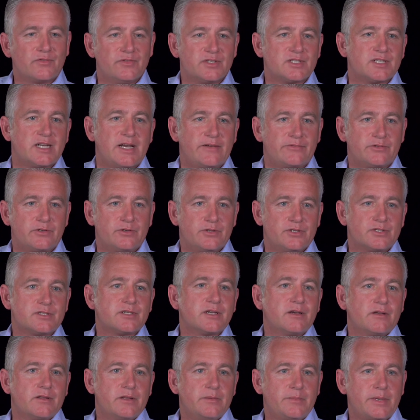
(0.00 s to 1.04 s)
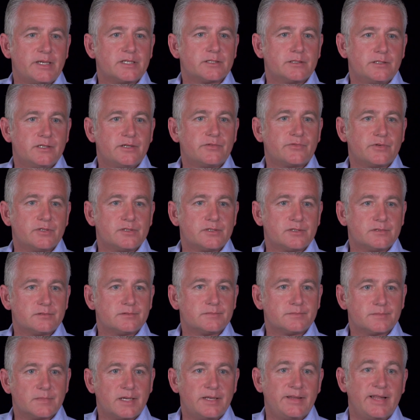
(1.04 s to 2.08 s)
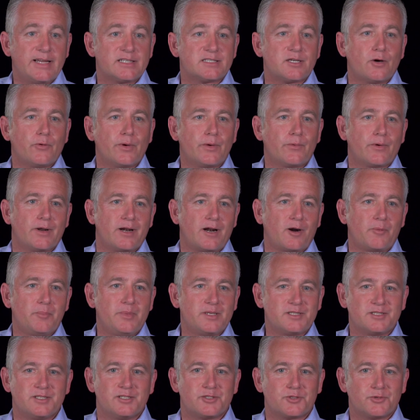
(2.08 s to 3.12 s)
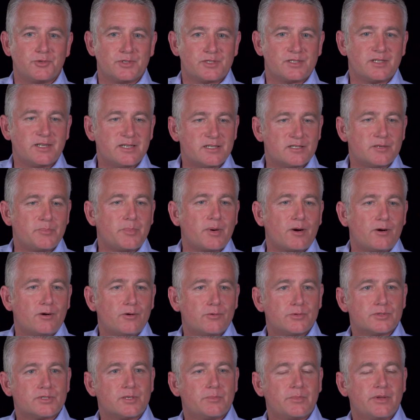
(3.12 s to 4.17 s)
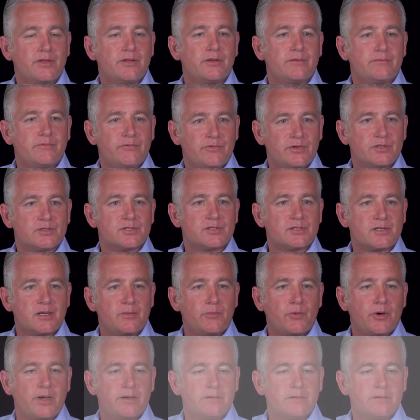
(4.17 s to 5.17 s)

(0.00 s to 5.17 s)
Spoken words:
service after the sale that makes a difference. And that's how we run our business, so it's nice to partner with somebody that feels the same